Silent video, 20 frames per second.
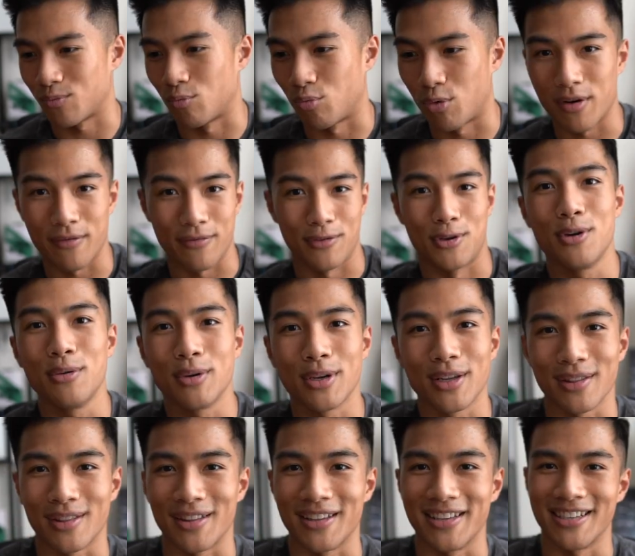
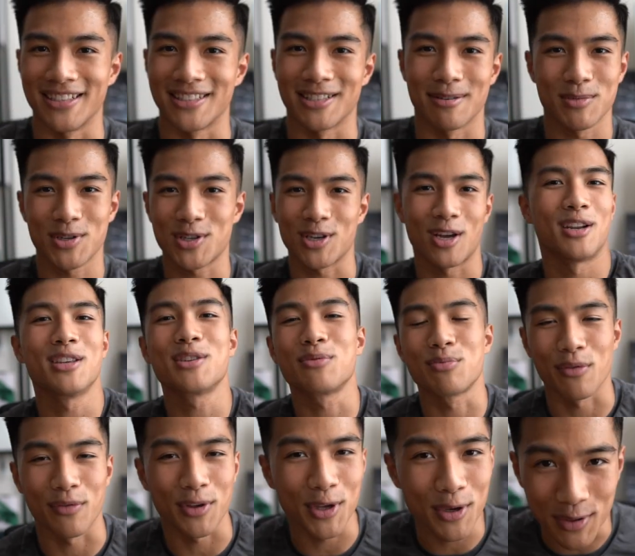reviewing things. I'm just on this
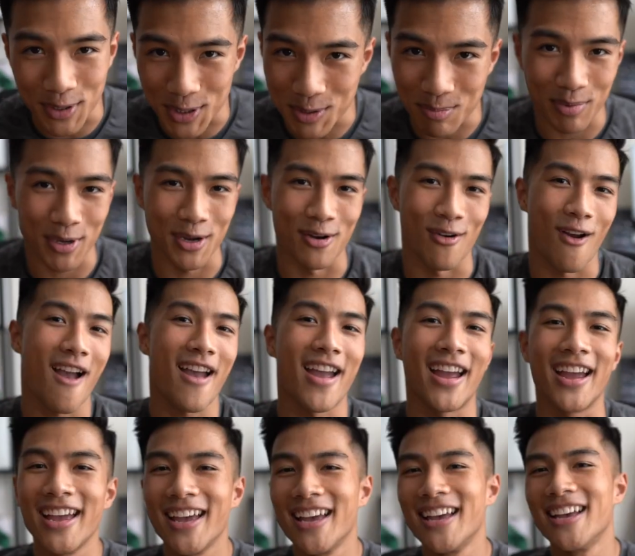reviewing spree, right?